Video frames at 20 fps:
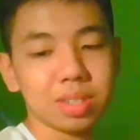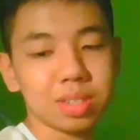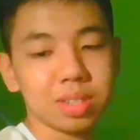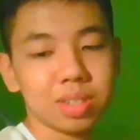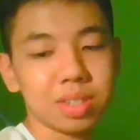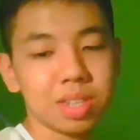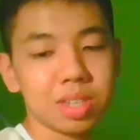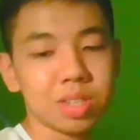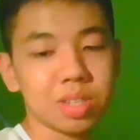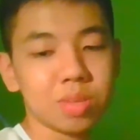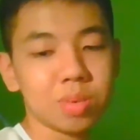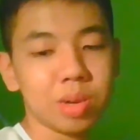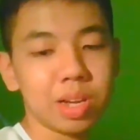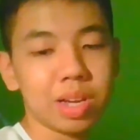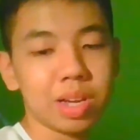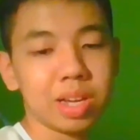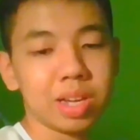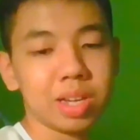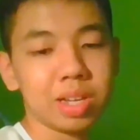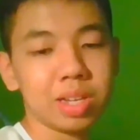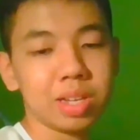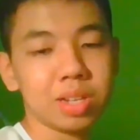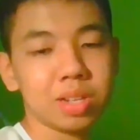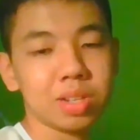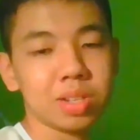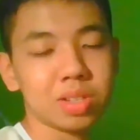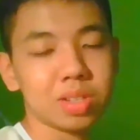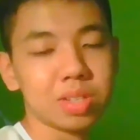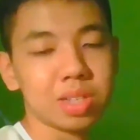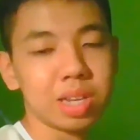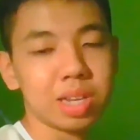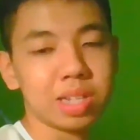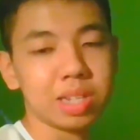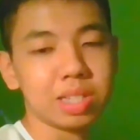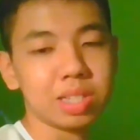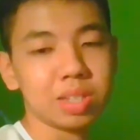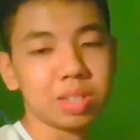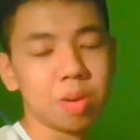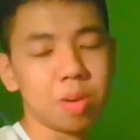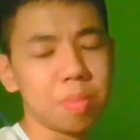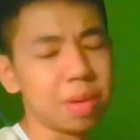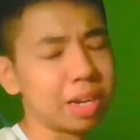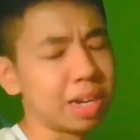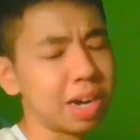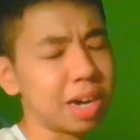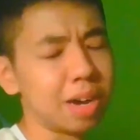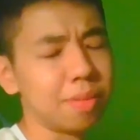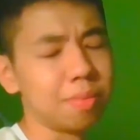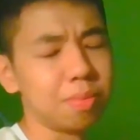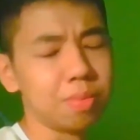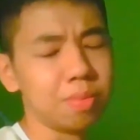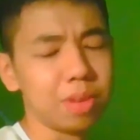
This way, the society will become